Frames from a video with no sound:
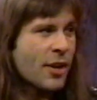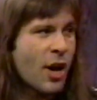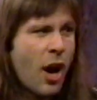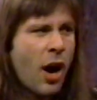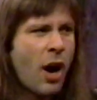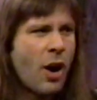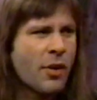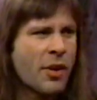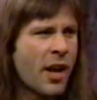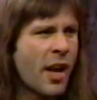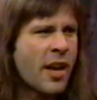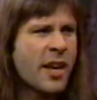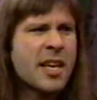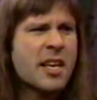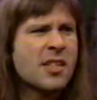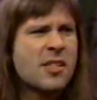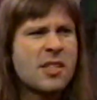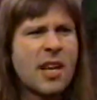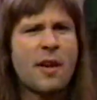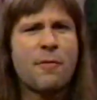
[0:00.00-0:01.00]
Oh, yeah,
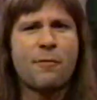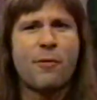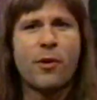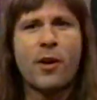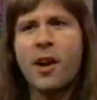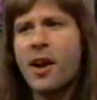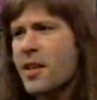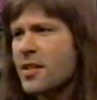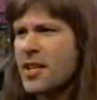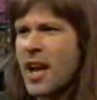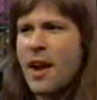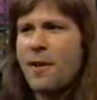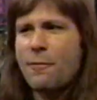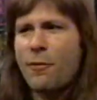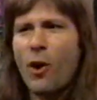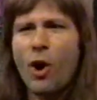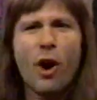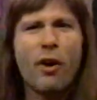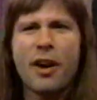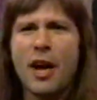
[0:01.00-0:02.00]
he's 10-foot
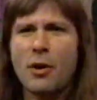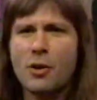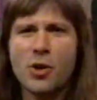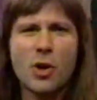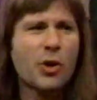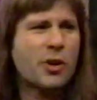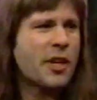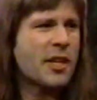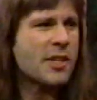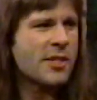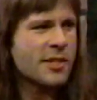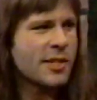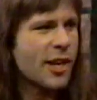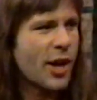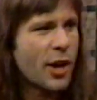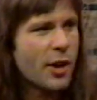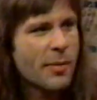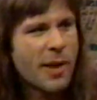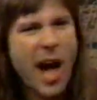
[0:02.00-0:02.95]
Oreo cookies. You know?